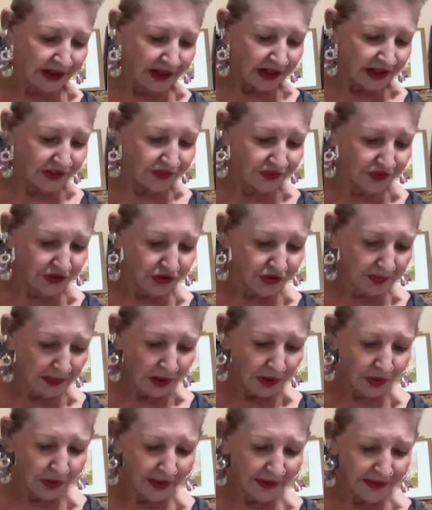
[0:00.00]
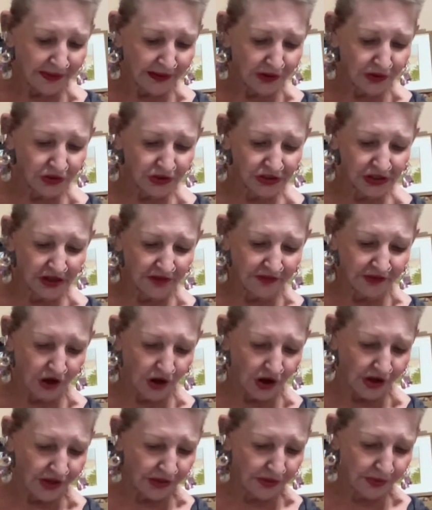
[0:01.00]
If you spoke with those that have
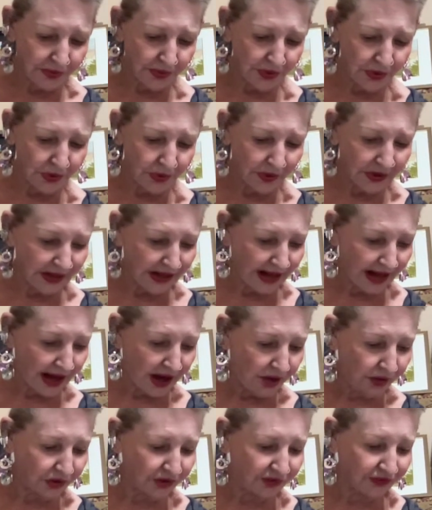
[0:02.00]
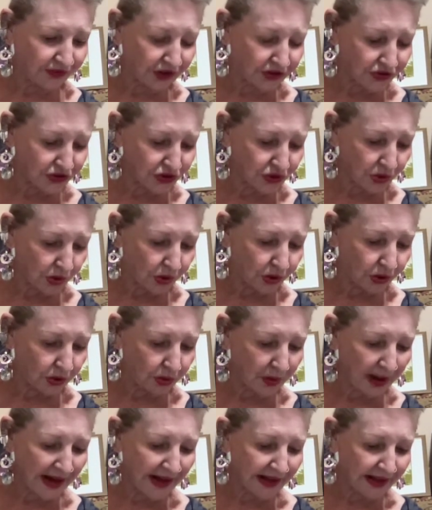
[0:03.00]
gone through an out of control
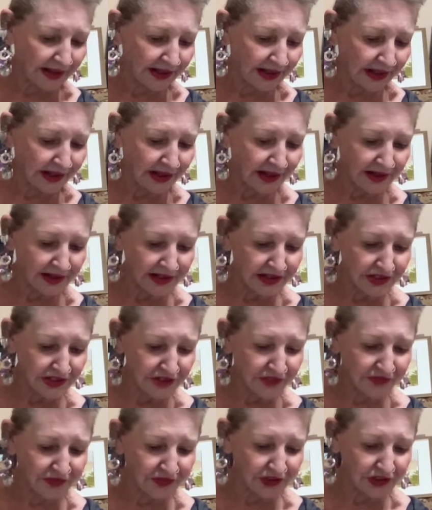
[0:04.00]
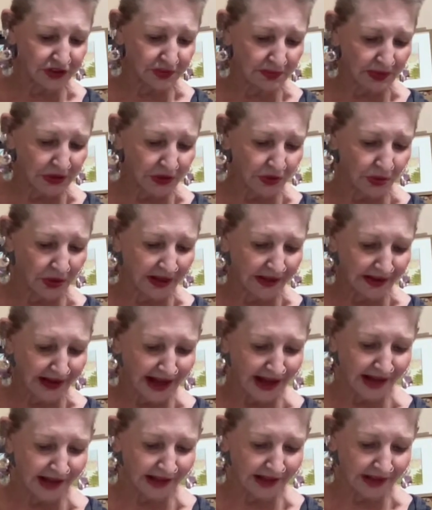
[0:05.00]
awakening and the difference between
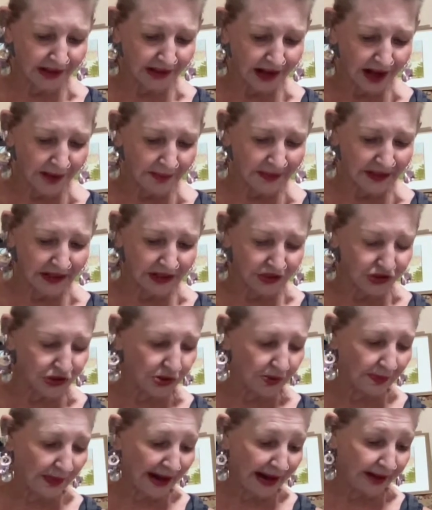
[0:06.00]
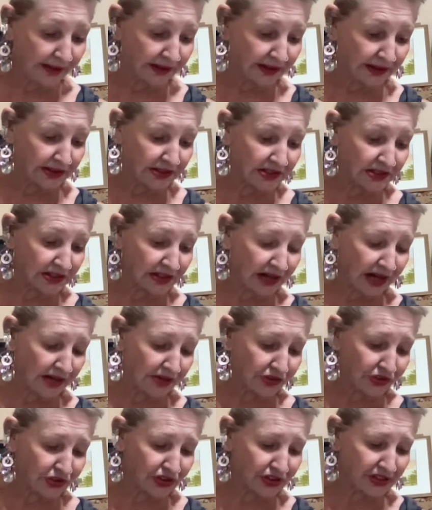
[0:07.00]
that and coming into balance and
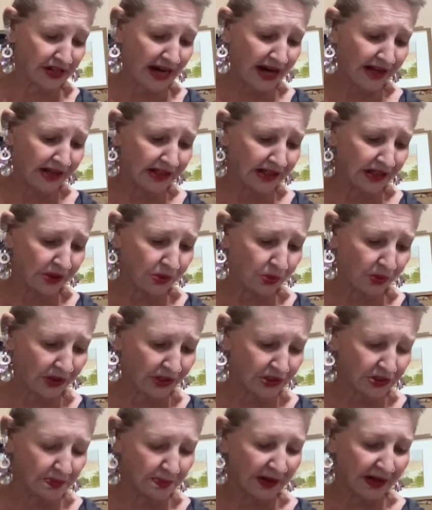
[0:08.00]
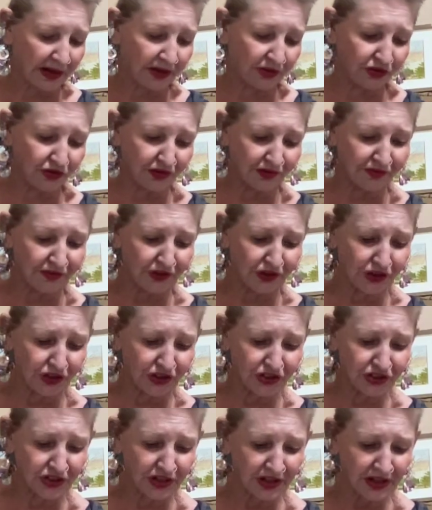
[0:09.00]
understanding what is being
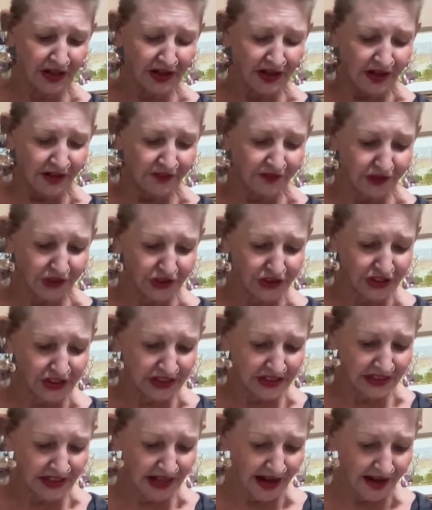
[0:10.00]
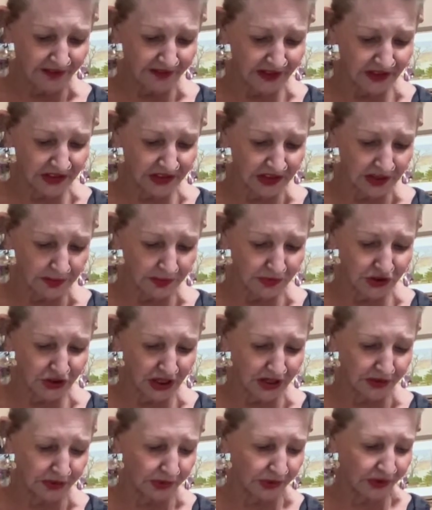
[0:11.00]
traversed versus having some
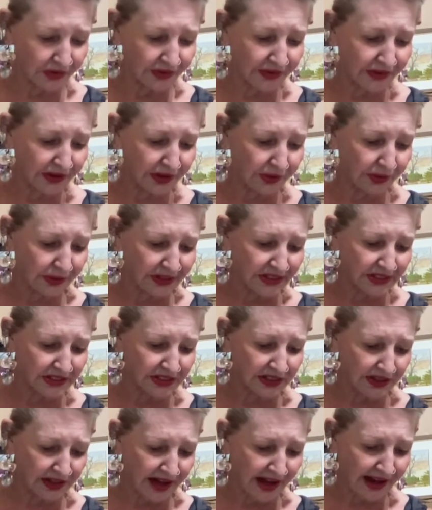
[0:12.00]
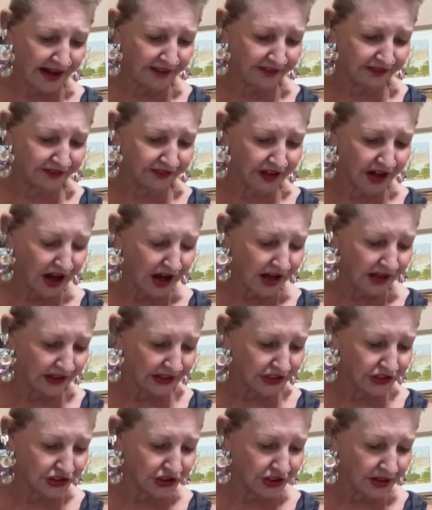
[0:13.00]
general theories and half
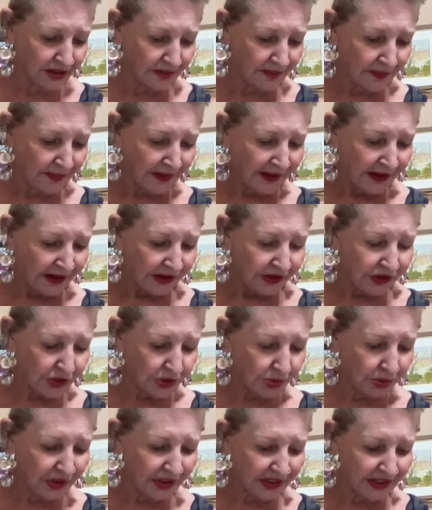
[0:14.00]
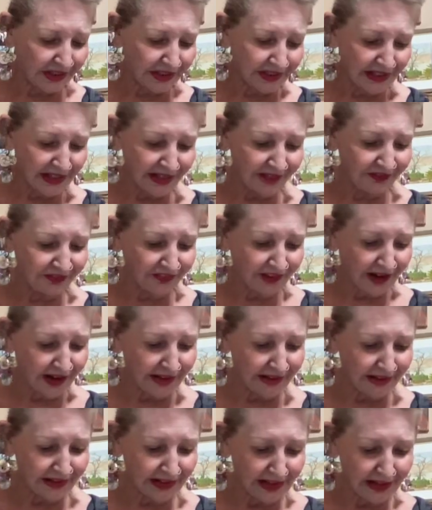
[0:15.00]
knowledge, you would indeed
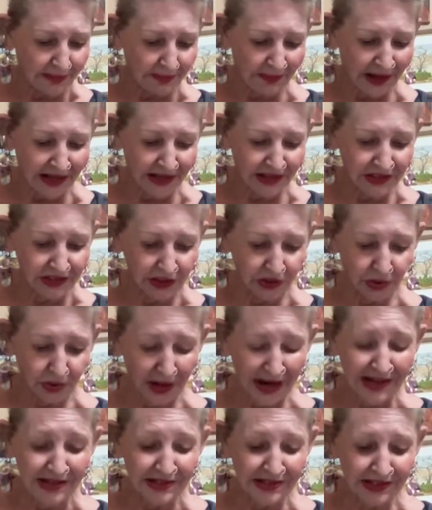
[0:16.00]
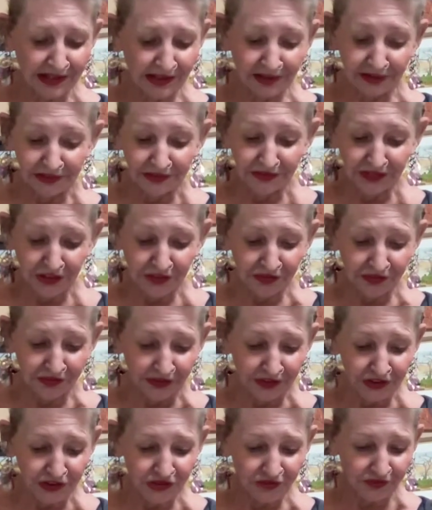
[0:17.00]
find that it makes a great deal of
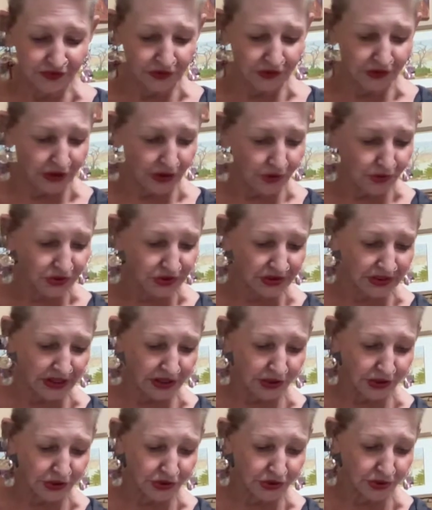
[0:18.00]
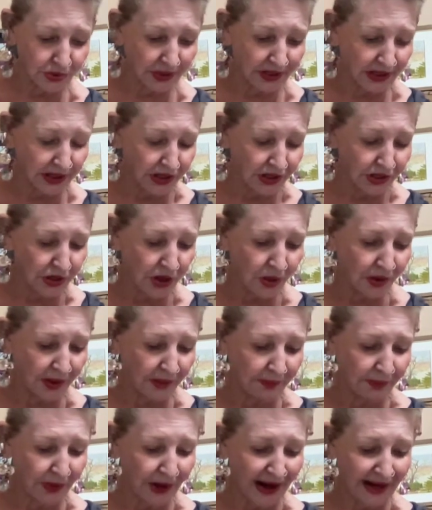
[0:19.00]
difference for those that are doing a yoga
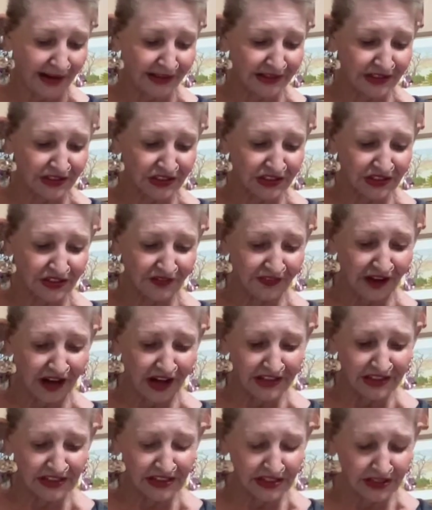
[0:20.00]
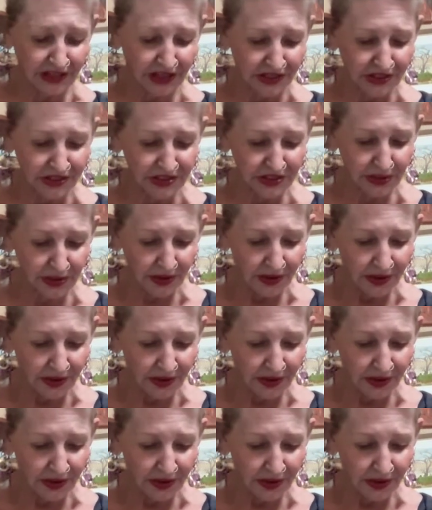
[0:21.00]
practice of asanas,